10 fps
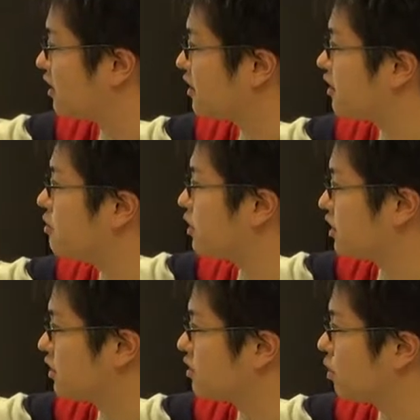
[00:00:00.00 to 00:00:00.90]

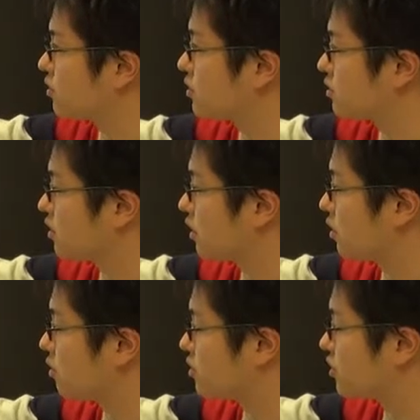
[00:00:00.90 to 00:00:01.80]
kinematic
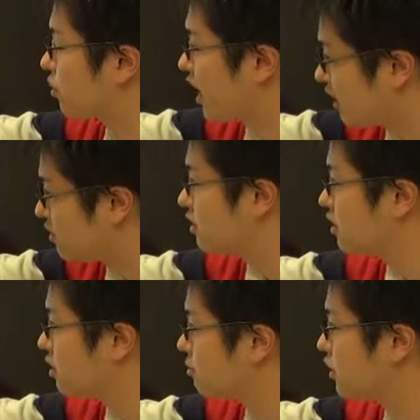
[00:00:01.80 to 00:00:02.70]
constraint
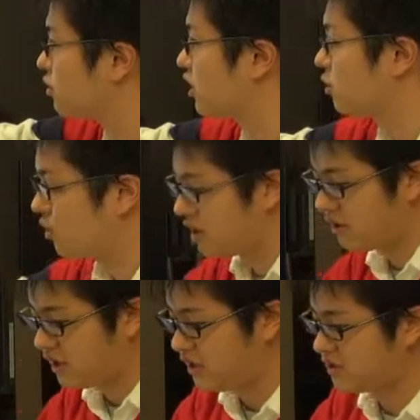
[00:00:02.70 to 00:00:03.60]
between one
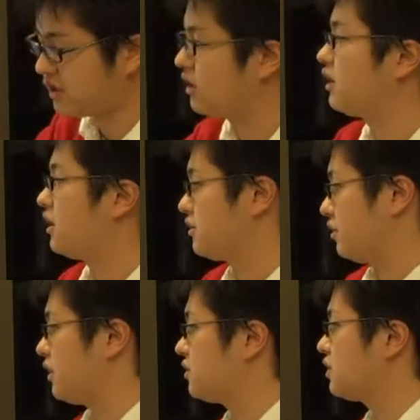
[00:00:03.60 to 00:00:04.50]
links and another
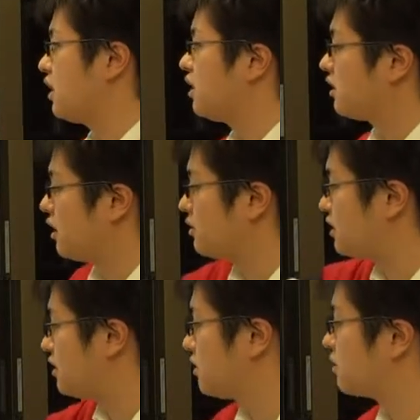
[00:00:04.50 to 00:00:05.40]
links. After
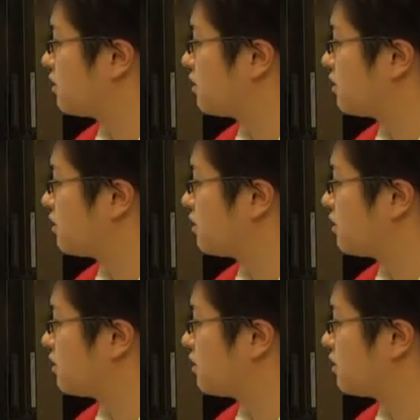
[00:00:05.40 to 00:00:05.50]
that,